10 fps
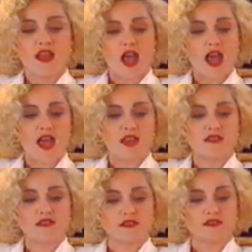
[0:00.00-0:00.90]

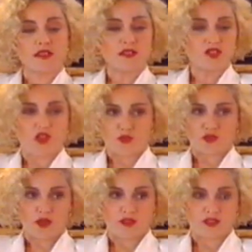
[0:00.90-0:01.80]
And Love Song
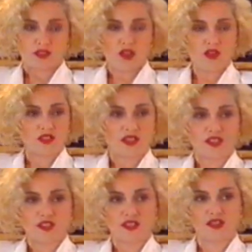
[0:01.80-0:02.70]
was one of the songs, and
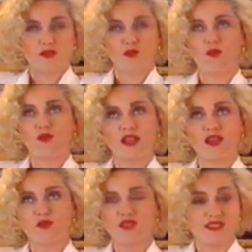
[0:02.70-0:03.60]
I just said, you
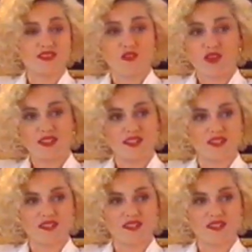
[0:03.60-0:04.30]
know, this is crazy.